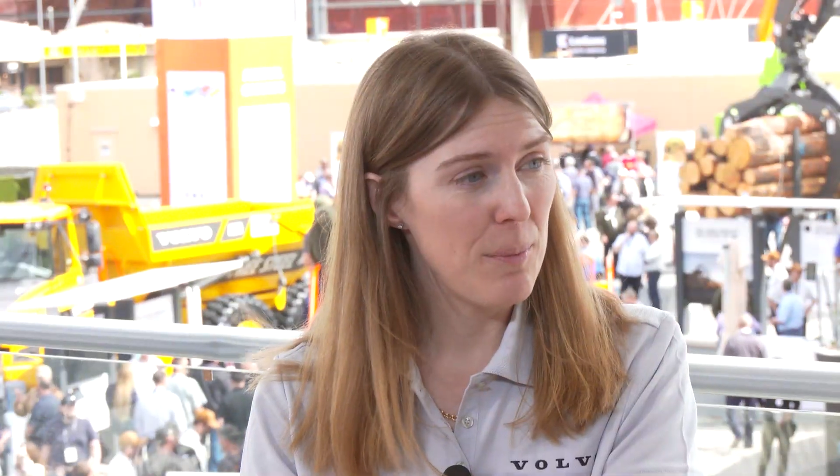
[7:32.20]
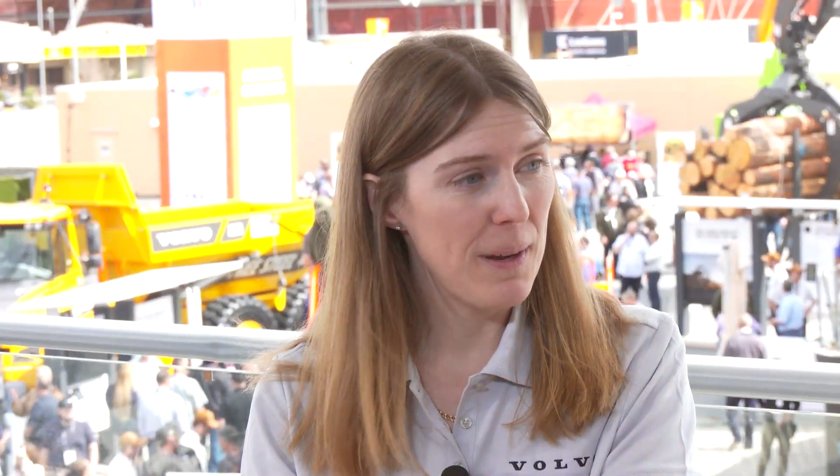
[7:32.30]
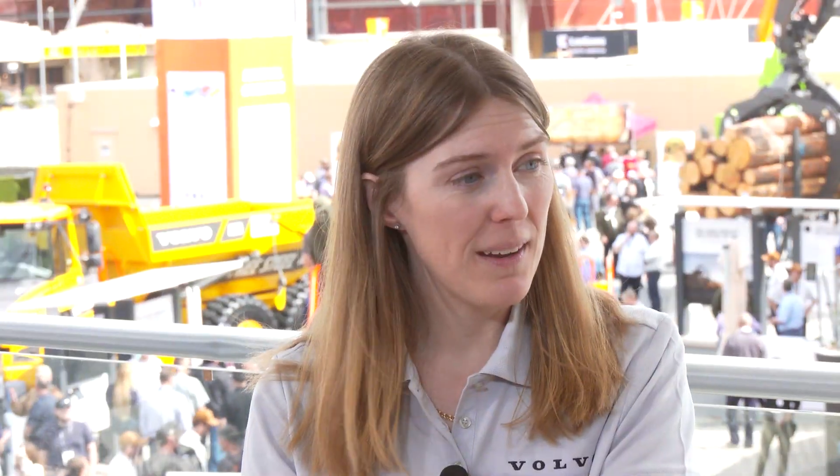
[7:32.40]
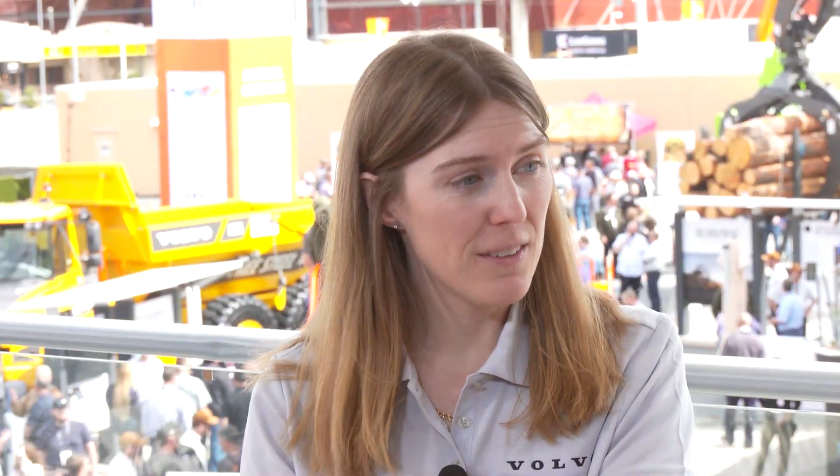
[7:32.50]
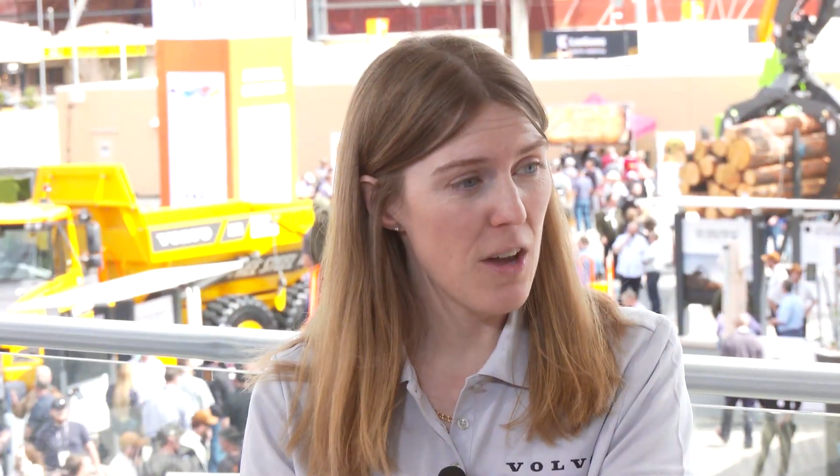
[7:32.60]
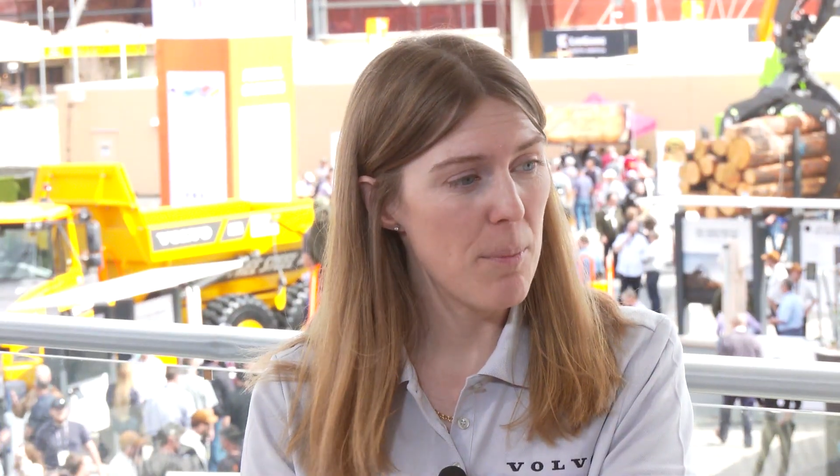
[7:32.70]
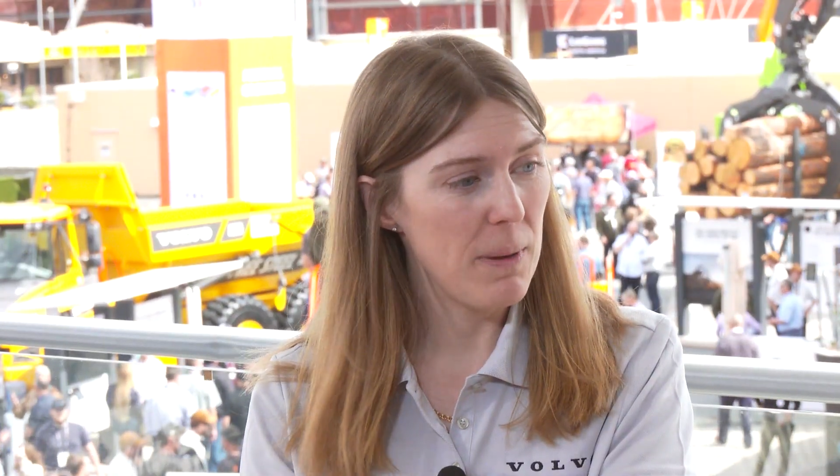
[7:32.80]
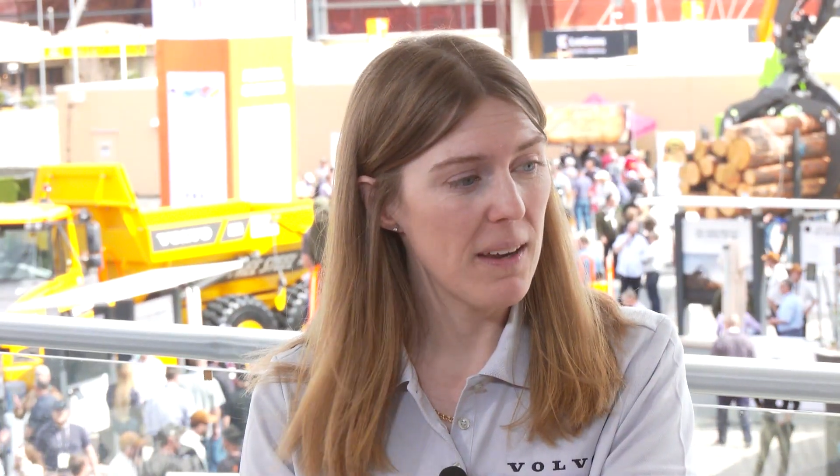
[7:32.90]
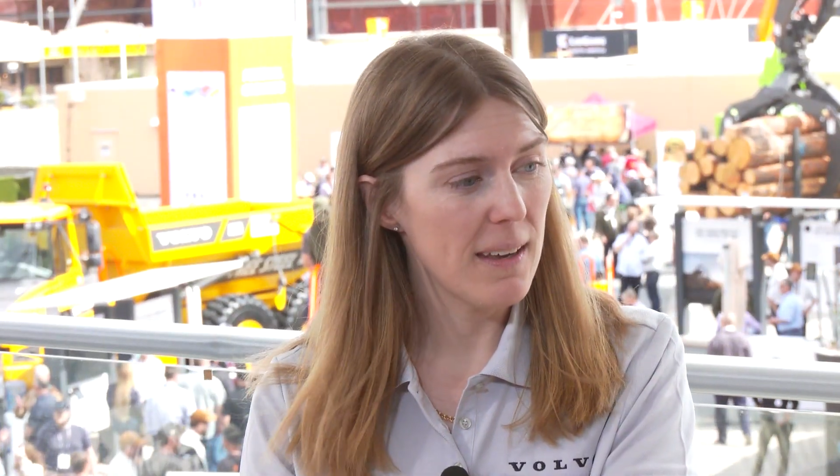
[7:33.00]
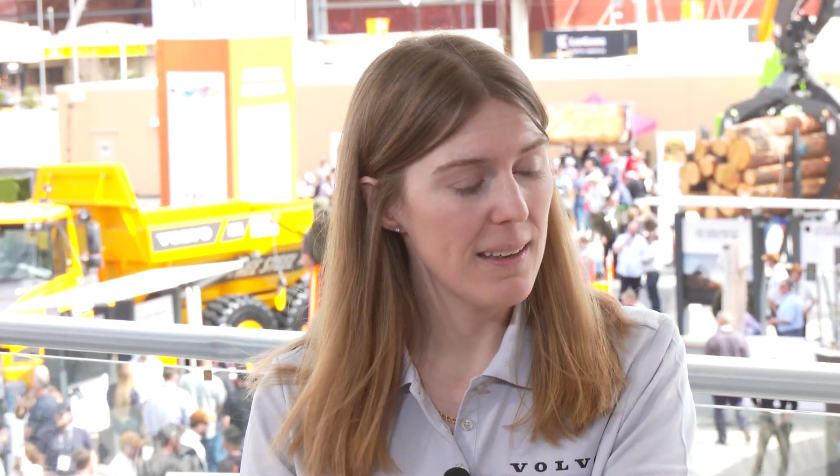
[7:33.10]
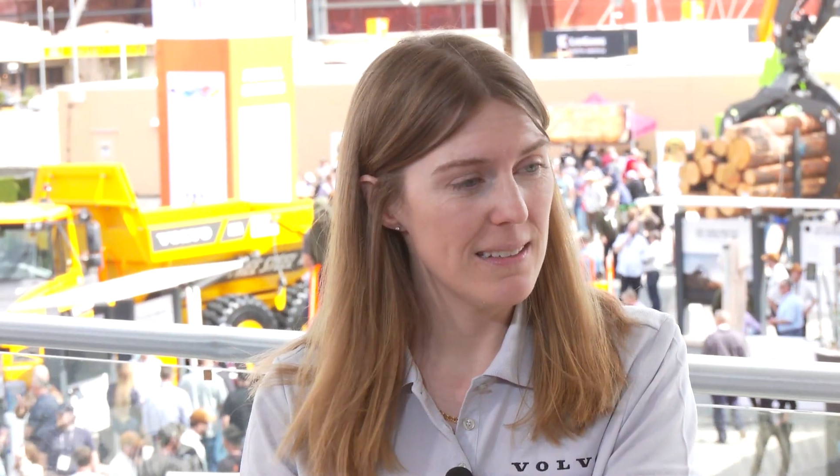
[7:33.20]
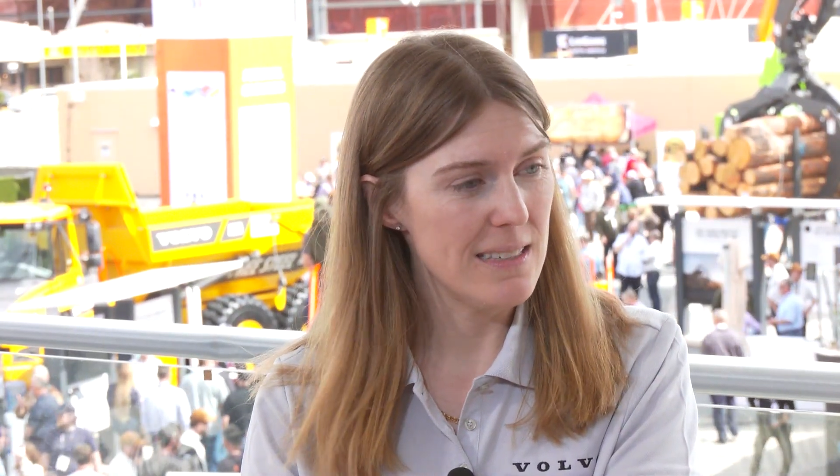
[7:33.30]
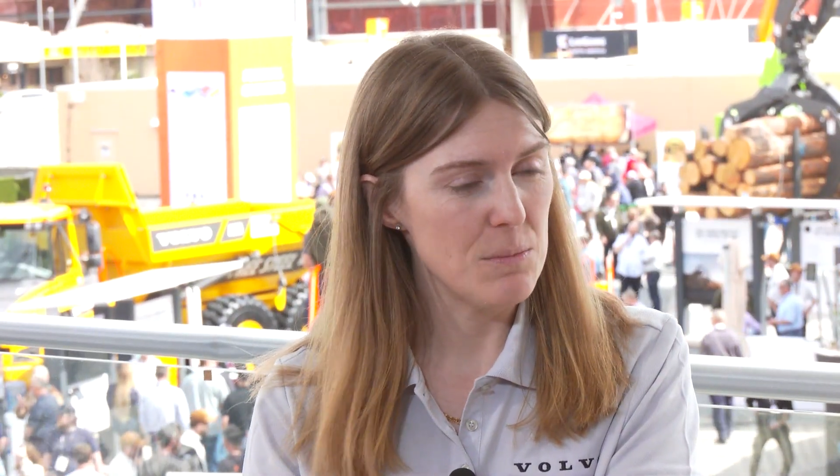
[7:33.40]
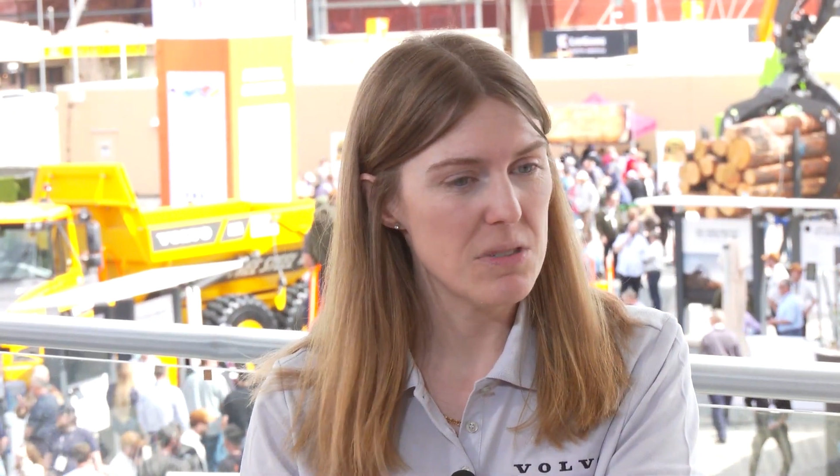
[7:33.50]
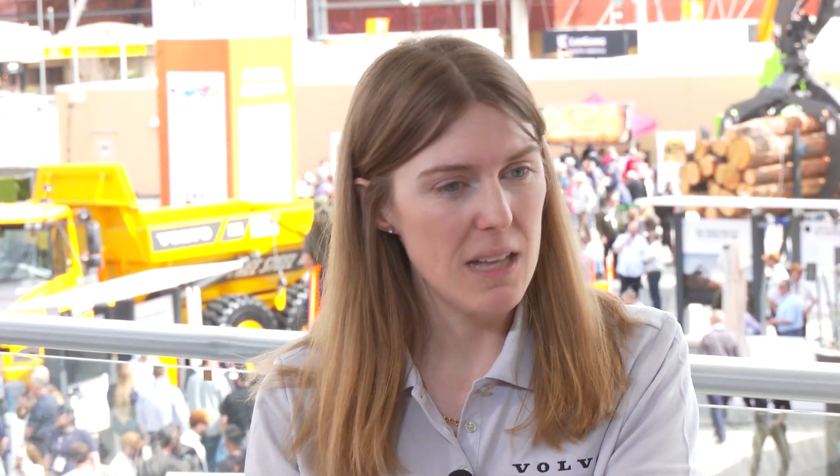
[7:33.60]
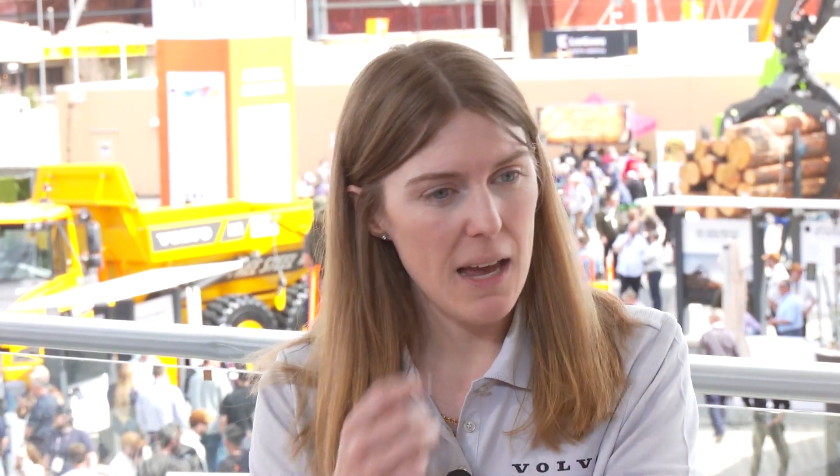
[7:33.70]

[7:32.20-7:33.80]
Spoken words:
big topic, it seems